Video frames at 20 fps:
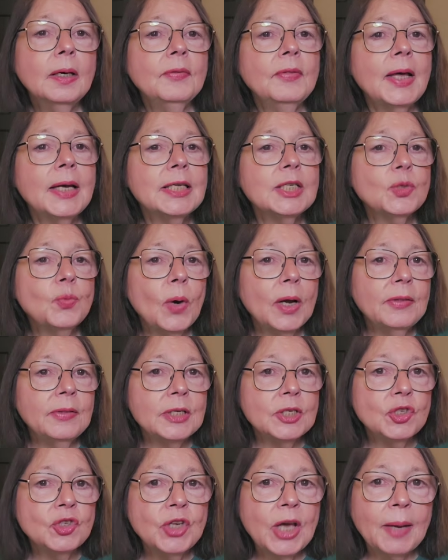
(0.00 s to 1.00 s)
That is why
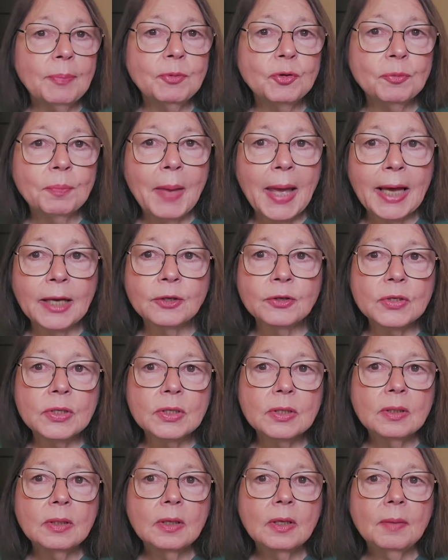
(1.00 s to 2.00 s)
this chapter
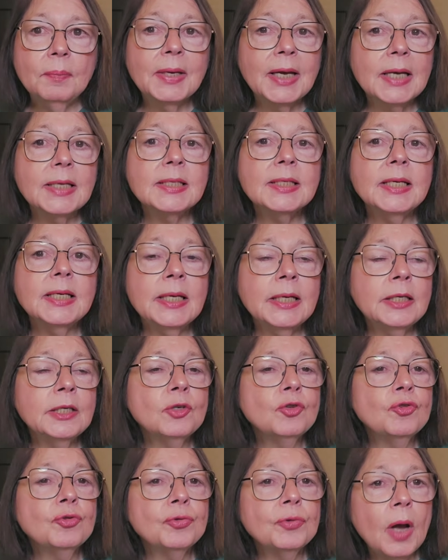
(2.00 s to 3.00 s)
matters, because in a
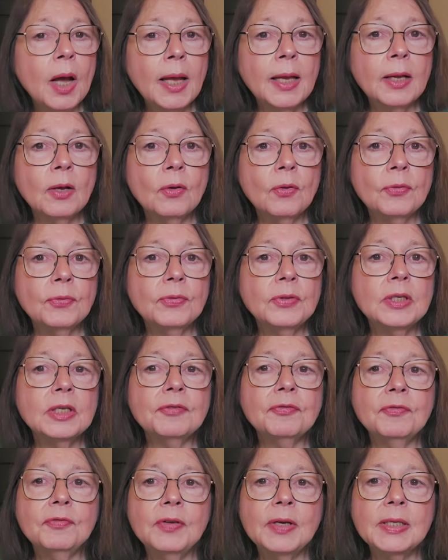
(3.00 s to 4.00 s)
trial, the
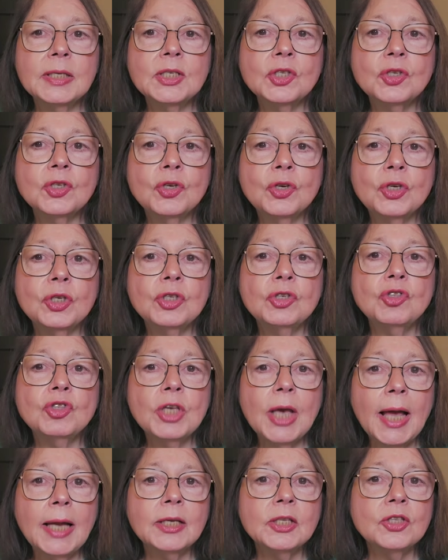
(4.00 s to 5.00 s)
defense could
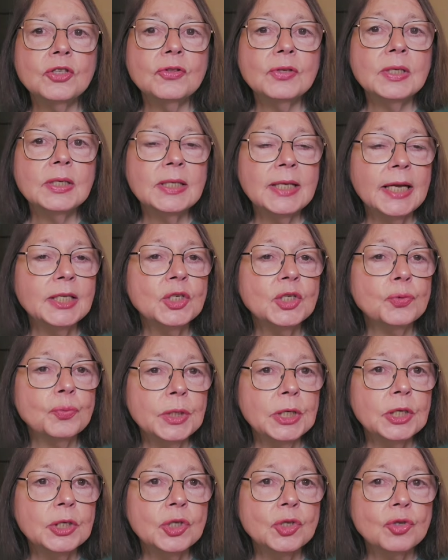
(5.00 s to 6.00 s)
challenge the state's
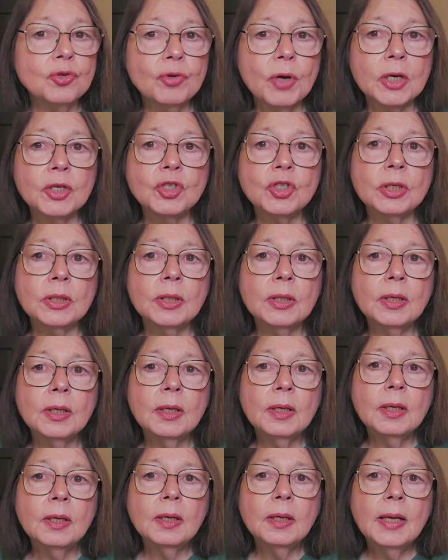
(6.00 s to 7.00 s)
reconstruction.
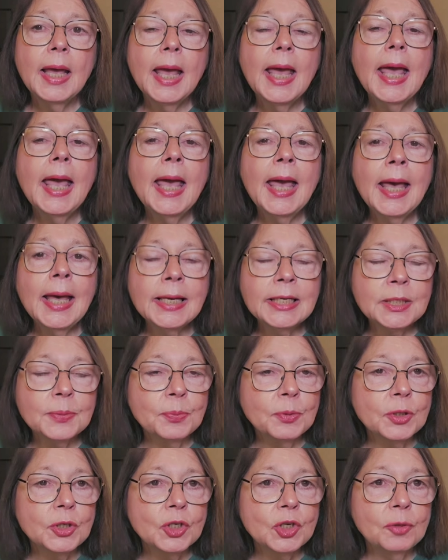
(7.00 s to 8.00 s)

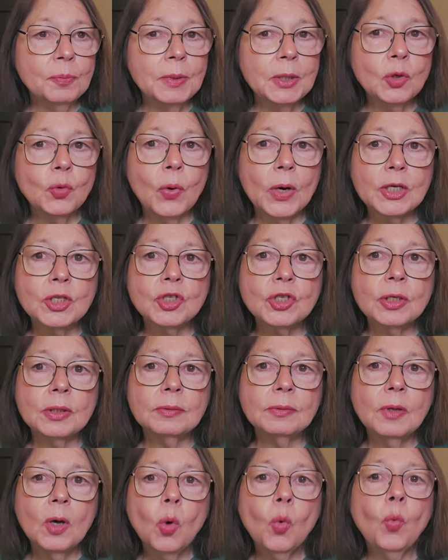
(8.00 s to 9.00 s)
Experts could be
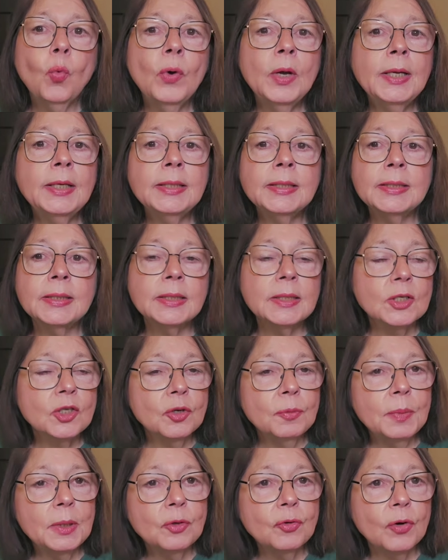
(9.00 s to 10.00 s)
questioned. Witnesses
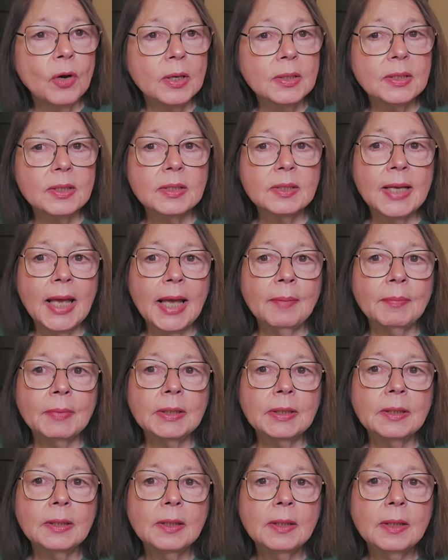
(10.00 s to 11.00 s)
could be
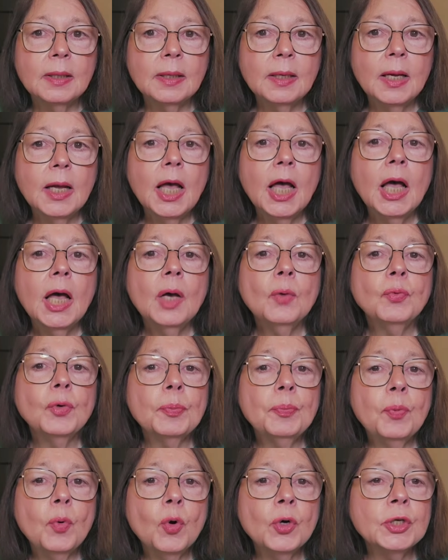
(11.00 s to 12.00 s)
cross-examined.
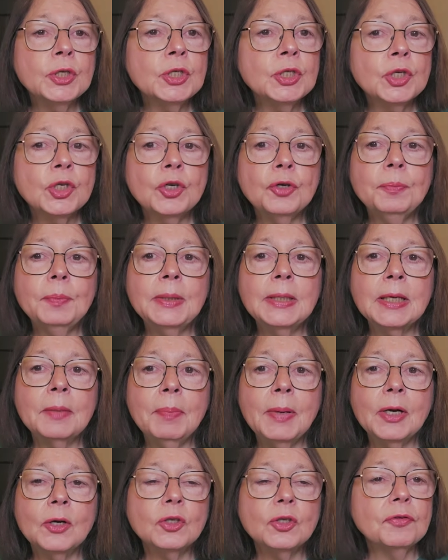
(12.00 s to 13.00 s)
Reports could be
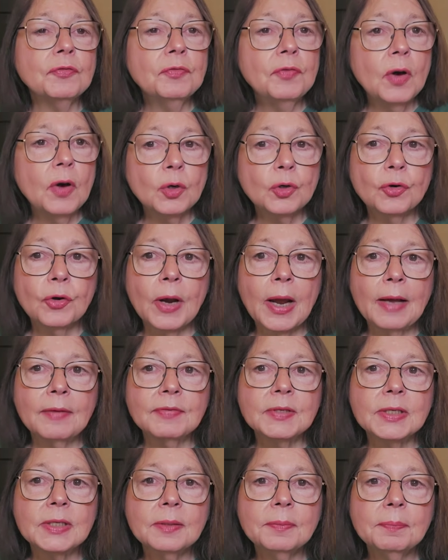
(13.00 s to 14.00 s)
compared to
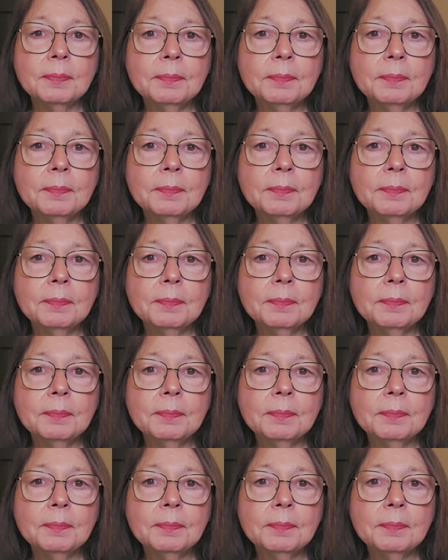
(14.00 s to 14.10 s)
photographs.